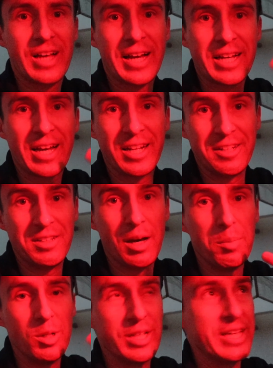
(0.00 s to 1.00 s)
I kind of
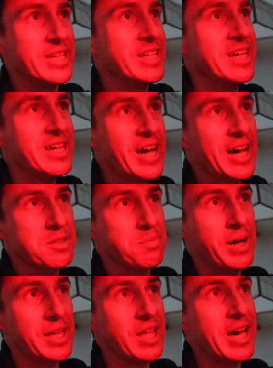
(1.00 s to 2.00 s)
double it as
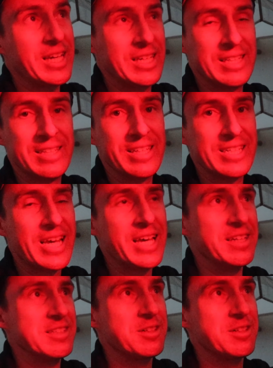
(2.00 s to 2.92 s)
my light in the tent.